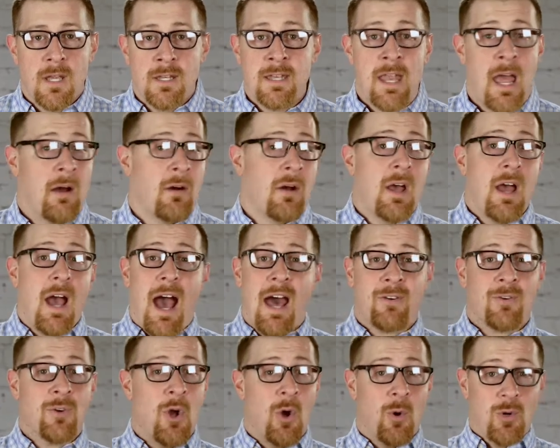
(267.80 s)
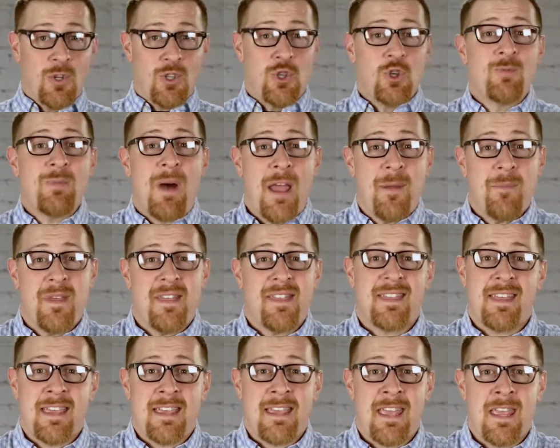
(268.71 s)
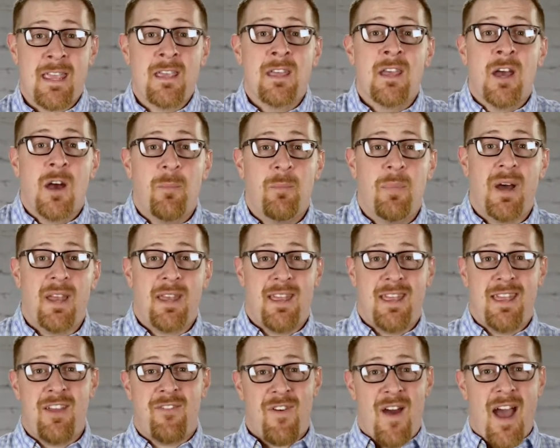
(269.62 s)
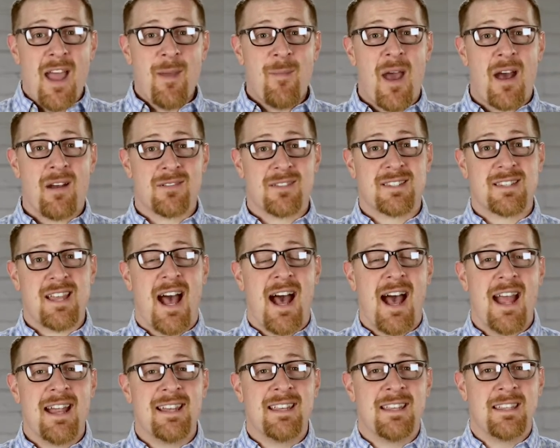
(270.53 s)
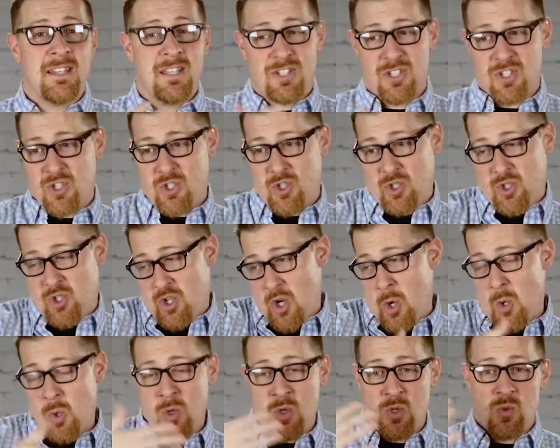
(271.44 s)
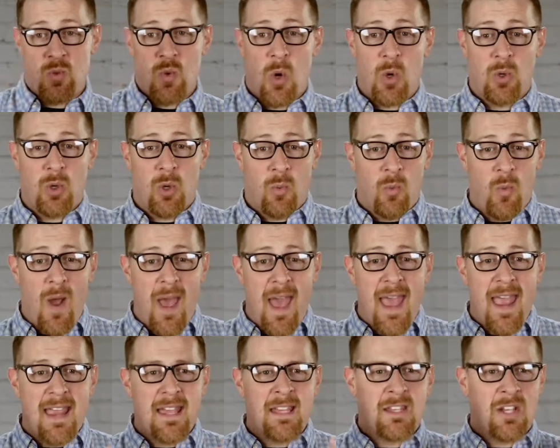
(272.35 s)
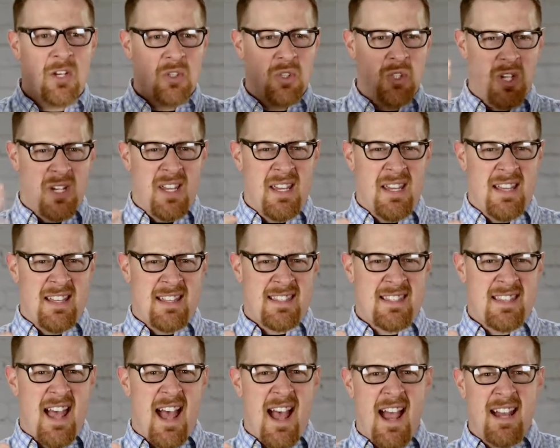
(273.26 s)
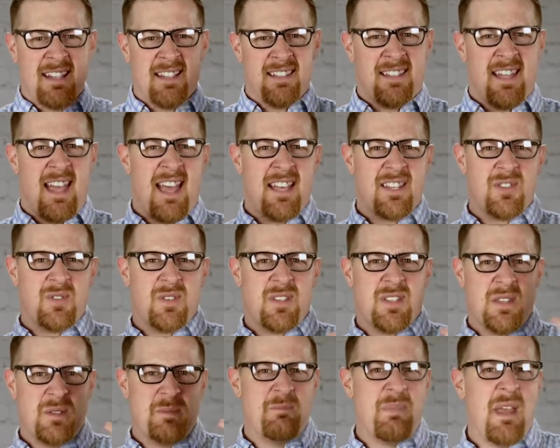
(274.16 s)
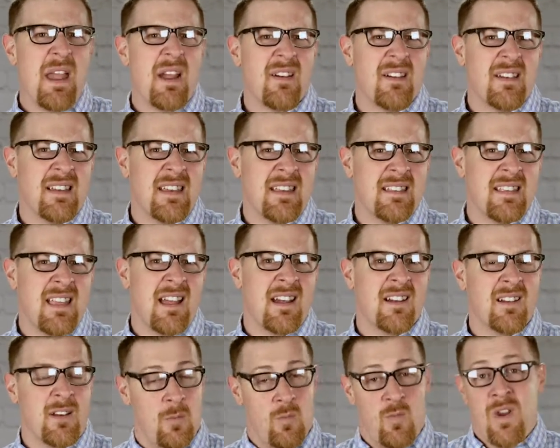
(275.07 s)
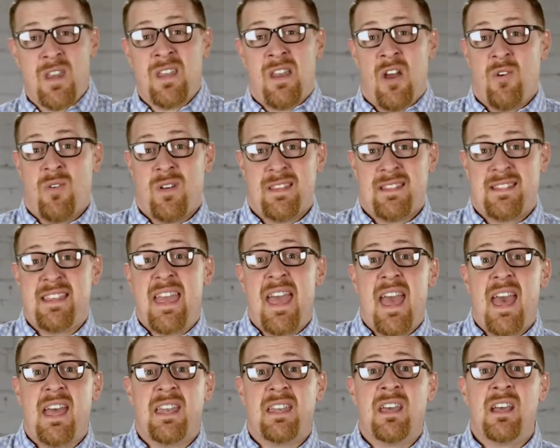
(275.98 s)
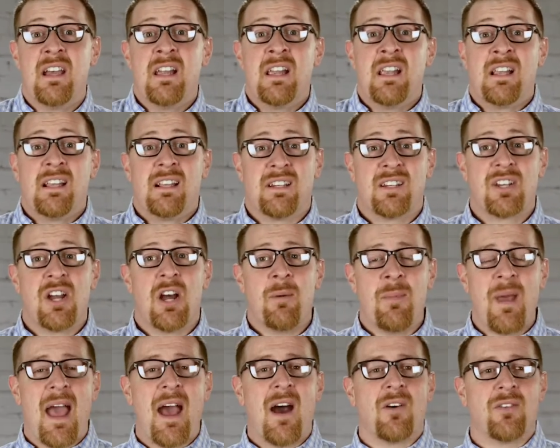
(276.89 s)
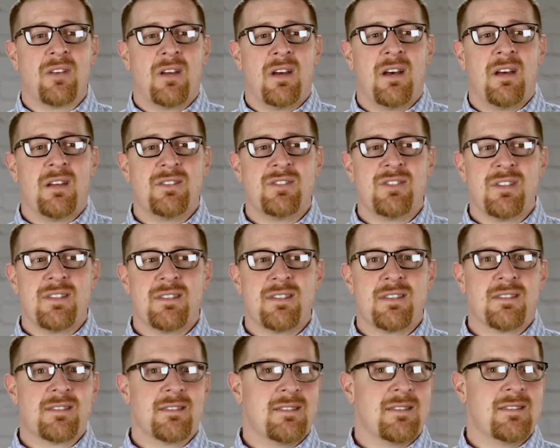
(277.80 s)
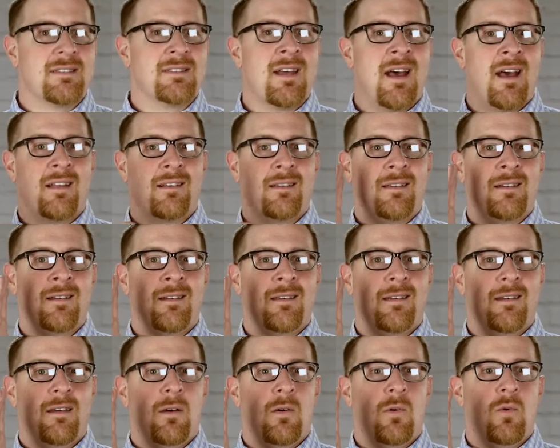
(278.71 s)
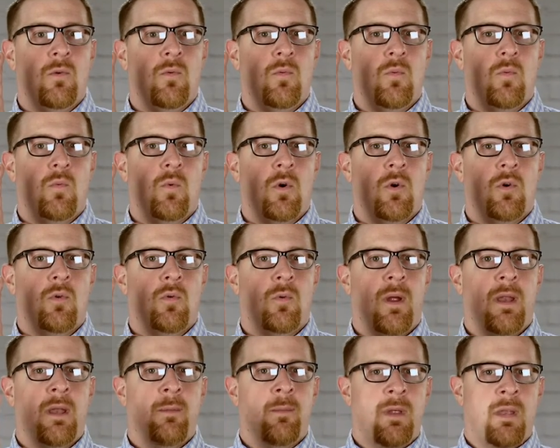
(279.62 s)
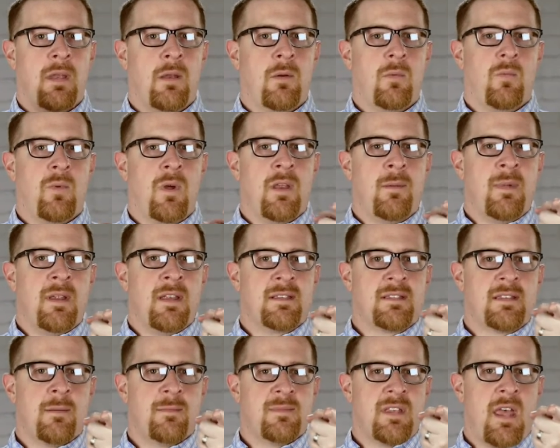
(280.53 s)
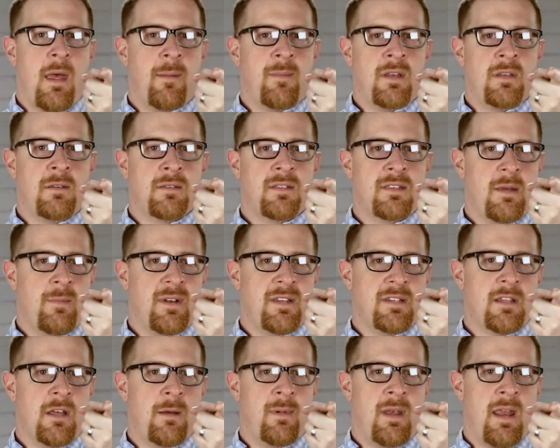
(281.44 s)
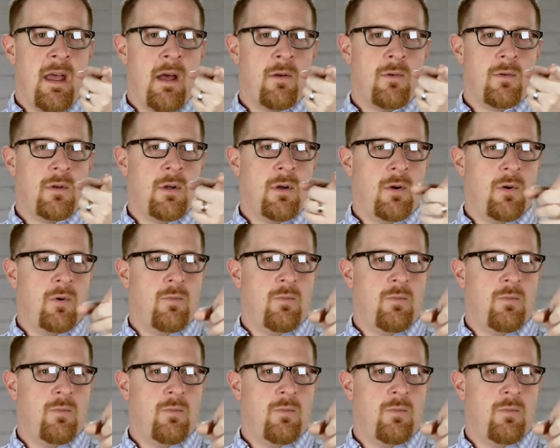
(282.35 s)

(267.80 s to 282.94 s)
Now, I don't know what you might be thinking, but if I'm outside and the stone is rolled away and they're looking inside and Lazarus is buried in there and we know he's dead, come out, Jesus. He's not gonna, whoa, wait a minute, something's happening. Somebody's coming out.